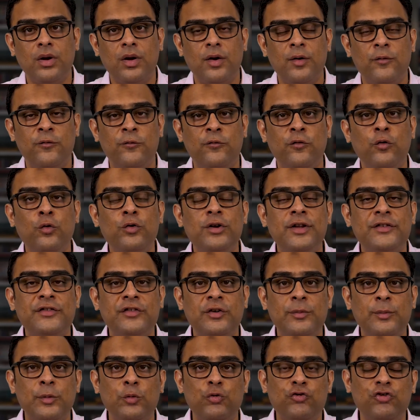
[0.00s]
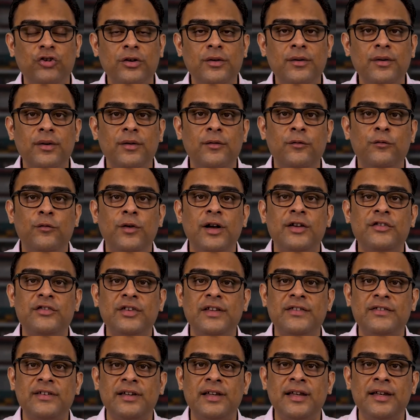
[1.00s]
food distribution,
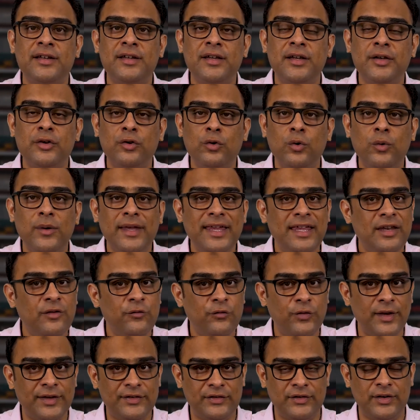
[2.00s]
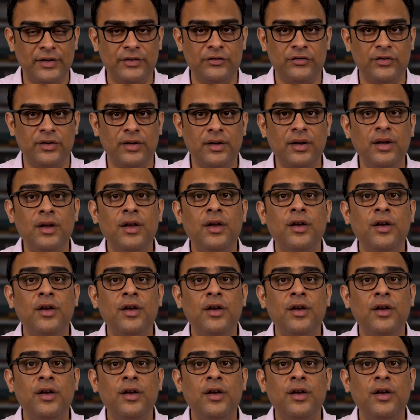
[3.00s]
functions related to infrastructure,